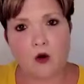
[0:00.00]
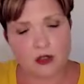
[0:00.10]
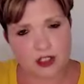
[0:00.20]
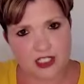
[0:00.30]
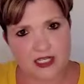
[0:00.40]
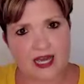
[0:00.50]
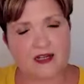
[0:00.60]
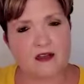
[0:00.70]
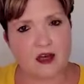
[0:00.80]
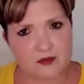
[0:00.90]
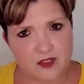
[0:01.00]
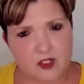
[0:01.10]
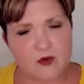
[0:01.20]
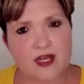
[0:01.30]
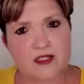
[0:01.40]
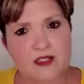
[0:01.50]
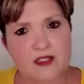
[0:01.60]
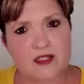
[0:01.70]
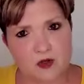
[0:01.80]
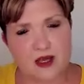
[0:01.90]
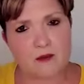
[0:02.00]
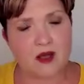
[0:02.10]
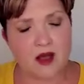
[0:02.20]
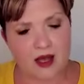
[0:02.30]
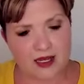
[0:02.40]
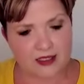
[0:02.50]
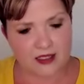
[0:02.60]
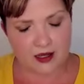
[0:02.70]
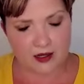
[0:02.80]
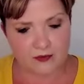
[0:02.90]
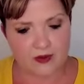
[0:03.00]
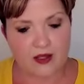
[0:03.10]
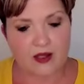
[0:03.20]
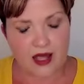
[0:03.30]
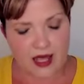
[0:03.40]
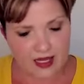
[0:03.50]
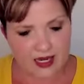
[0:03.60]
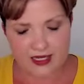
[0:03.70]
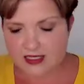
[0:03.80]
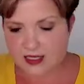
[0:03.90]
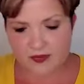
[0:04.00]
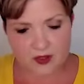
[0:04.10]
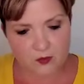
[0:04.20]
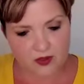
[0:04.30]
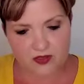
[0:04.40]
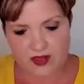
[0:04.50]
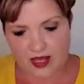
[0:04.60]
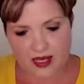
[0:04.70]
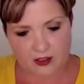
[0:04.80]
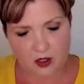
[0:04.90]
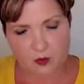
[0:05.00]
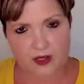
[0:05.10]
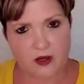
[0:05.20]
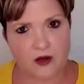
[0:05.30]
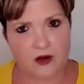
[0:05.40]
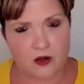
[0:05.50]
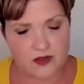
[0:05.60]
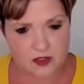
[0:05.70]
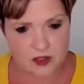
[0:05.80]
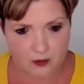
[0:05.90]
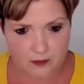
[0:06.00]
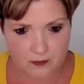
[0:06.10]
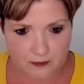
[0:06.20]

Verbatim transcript: or she had a lot of stress or some kind of headache, something with the head going on also.